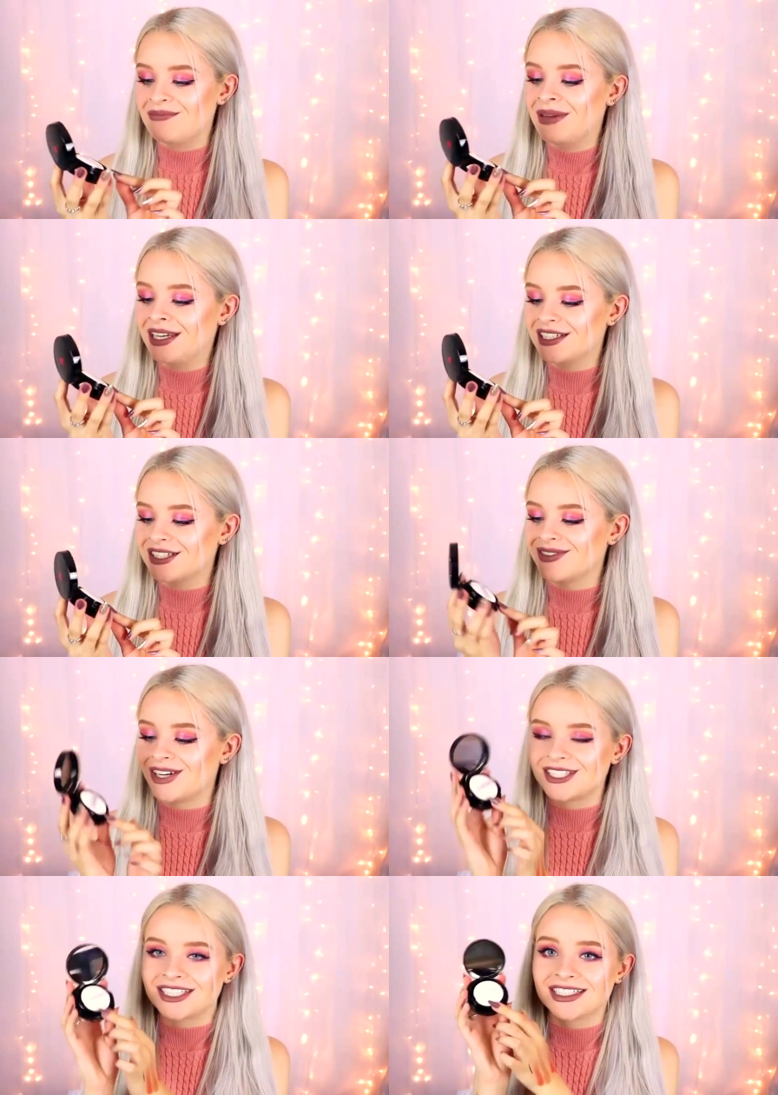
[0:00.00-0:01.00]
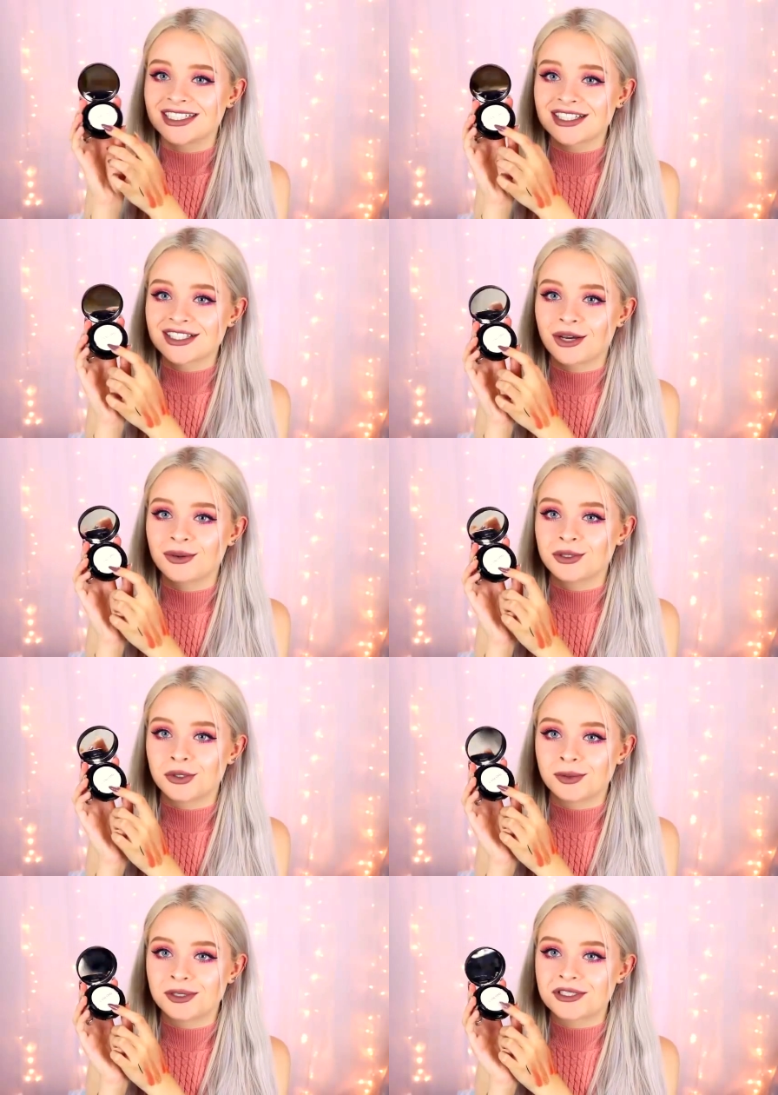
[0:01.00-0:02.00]
miniature version. This is so
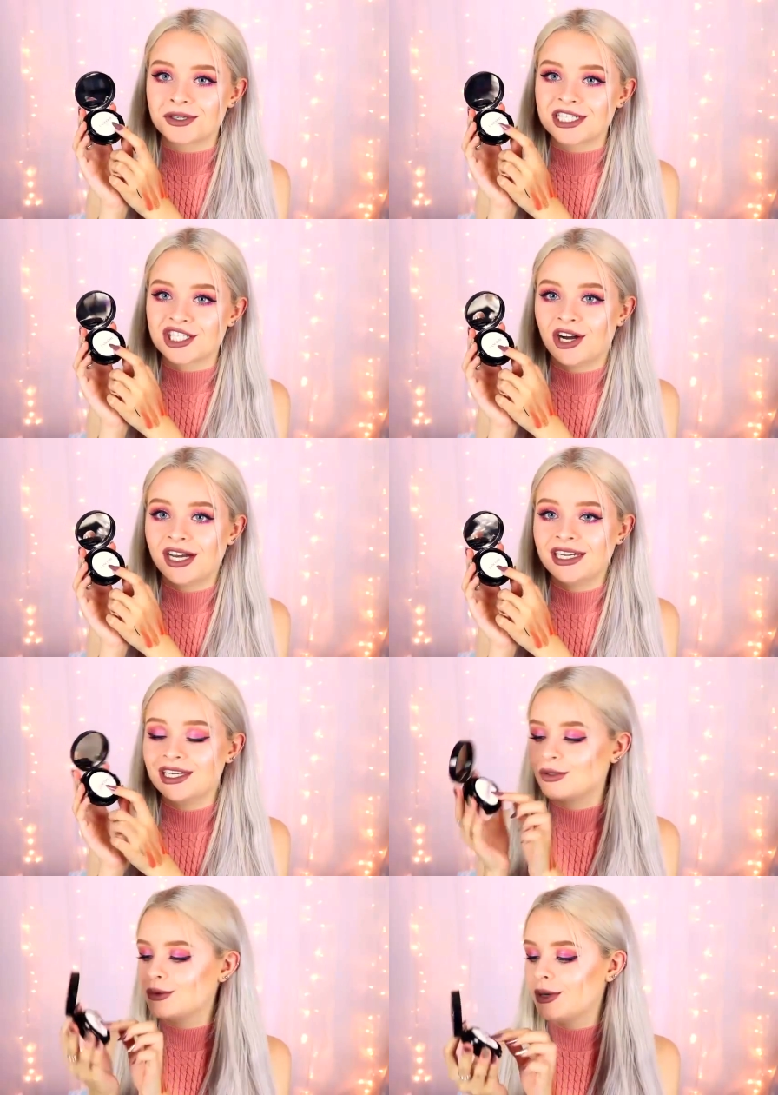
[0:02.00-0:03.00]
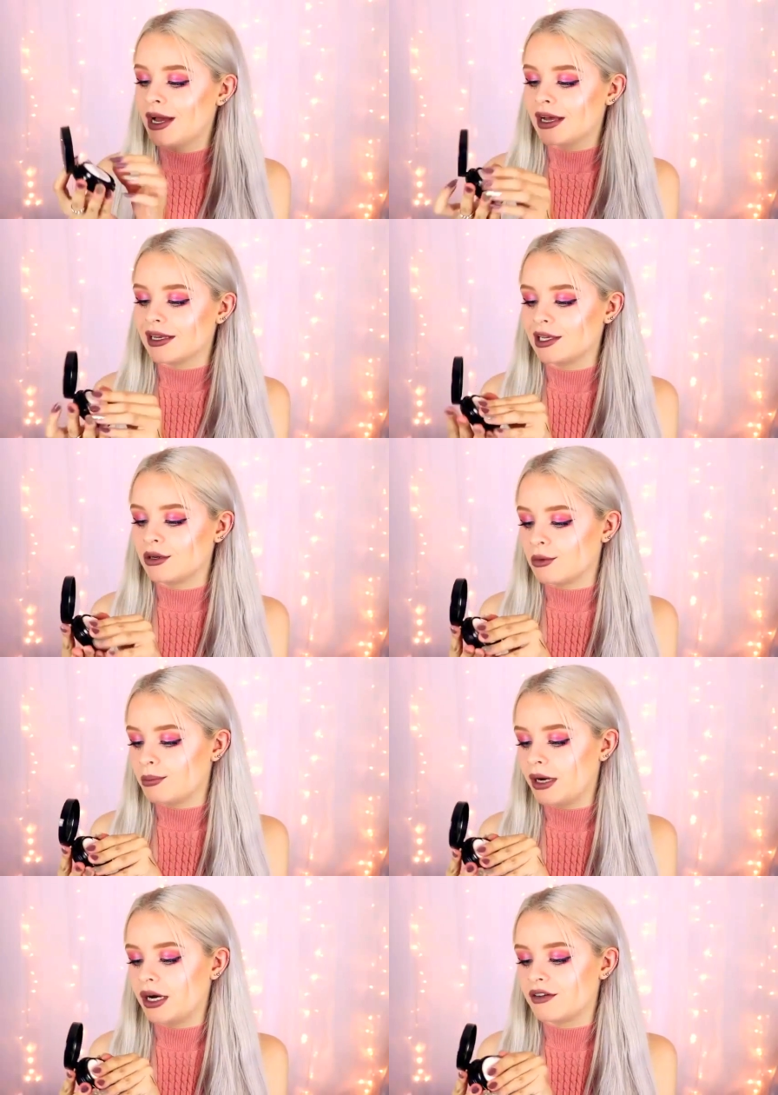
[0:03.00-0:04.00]
adorable. It's got a tiny little little
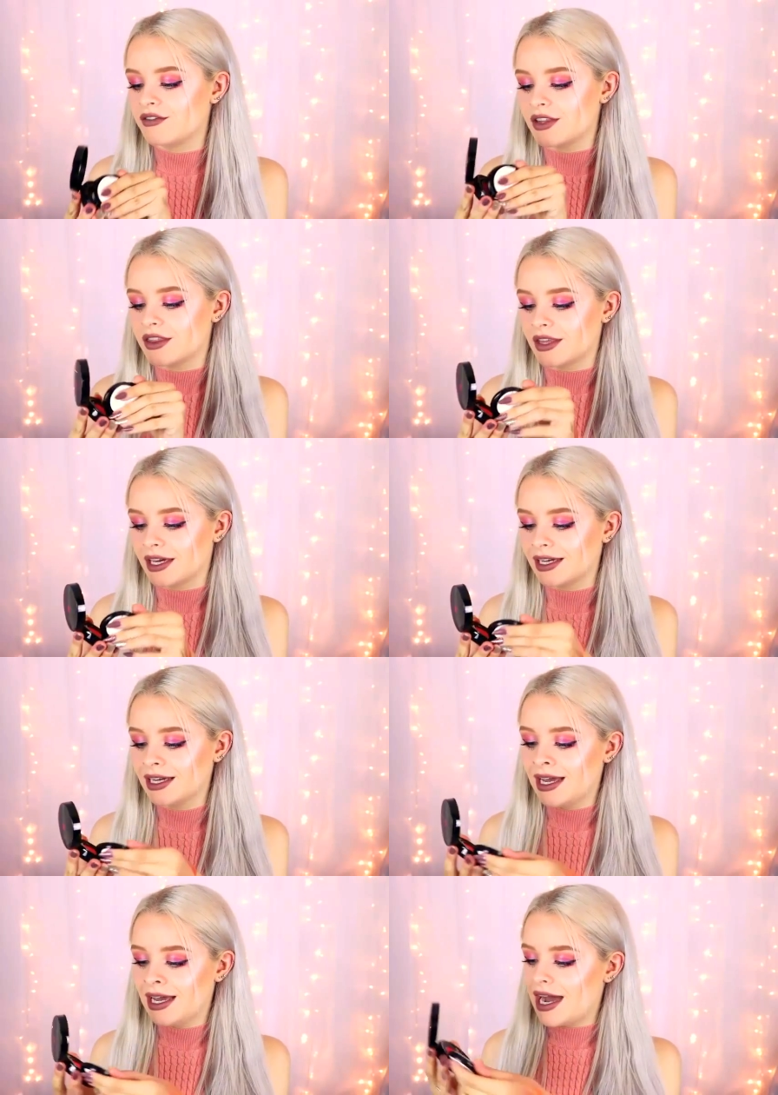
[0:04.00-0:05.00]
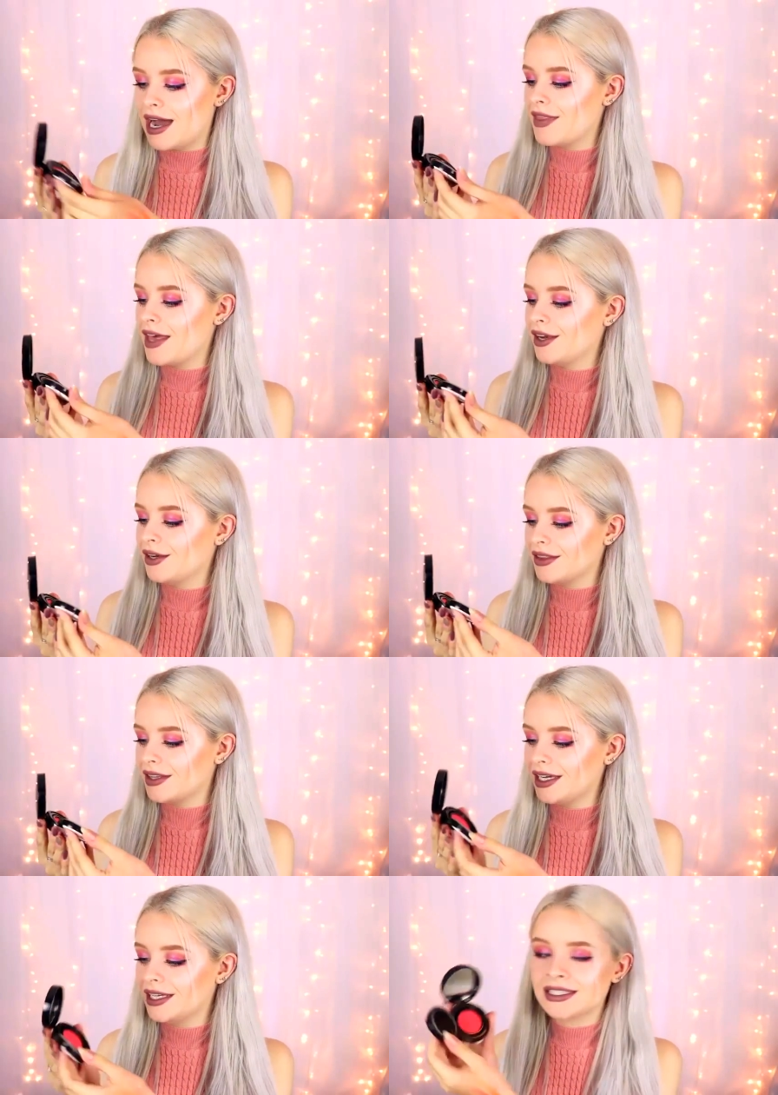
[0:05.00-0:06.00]
puff thing and then
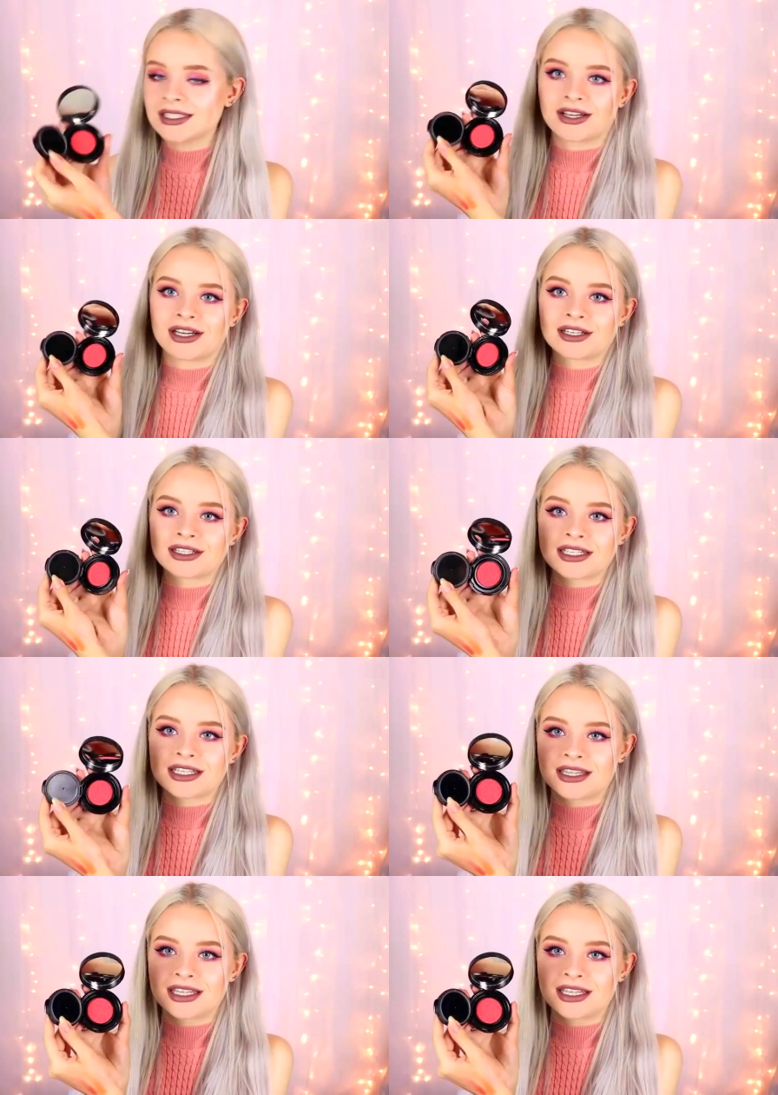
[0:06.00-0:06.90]
the inside looks like